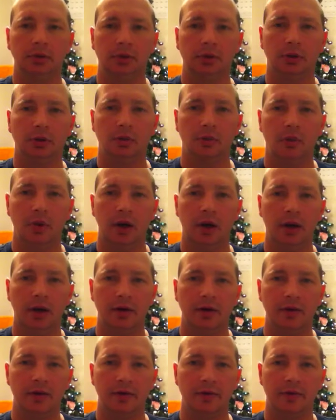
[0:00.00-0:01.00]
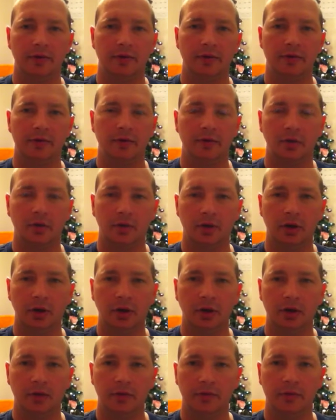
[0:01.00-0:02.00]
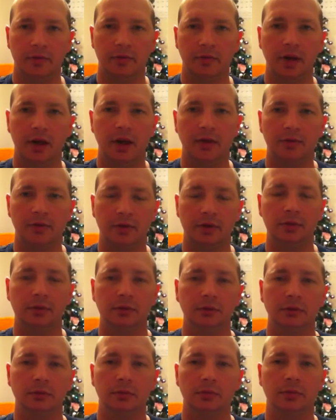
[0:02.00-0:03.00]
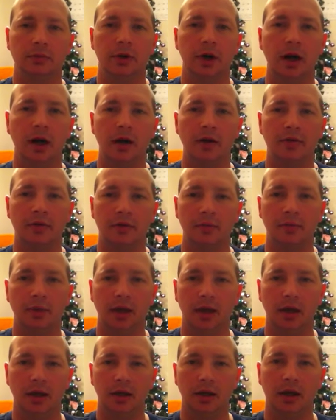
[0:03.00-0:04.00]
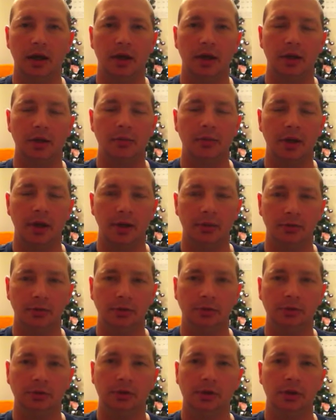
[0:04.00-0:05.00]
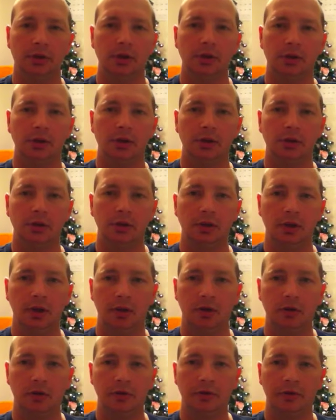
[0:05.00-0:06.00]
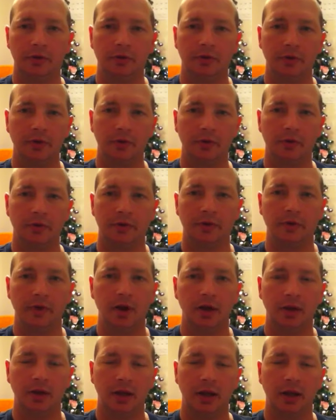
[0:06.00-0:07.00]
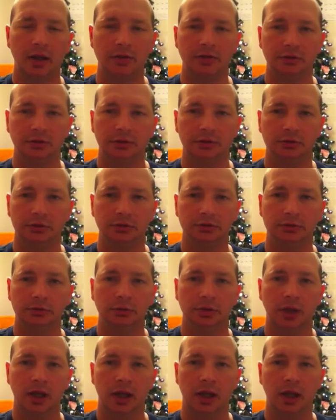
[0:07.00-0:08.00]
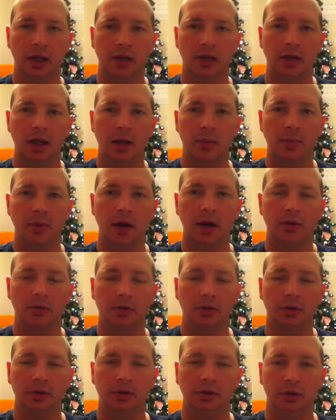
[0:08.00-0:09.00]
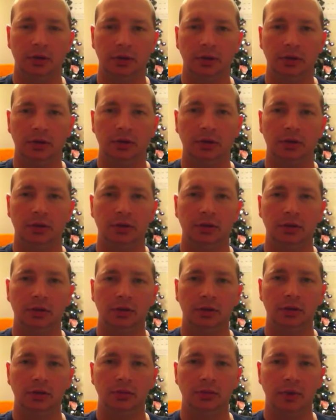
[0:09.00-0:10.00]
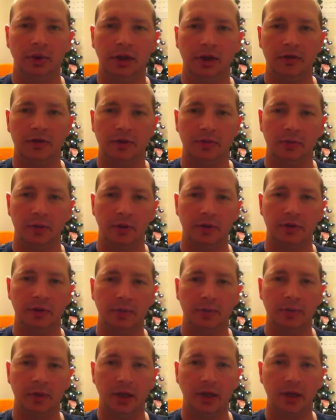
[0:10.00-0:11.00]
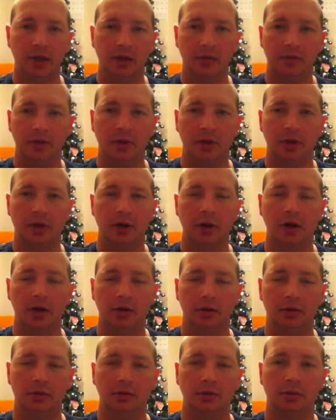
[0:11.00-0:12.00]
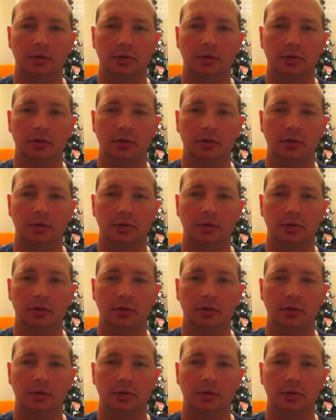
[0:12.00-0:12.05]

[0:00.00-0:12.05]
Why is the story of heaven prior to man not in the Bible? You know, Lucifer was a fallen angel that got power hungry, but he's the one who tempted Eve in the garden.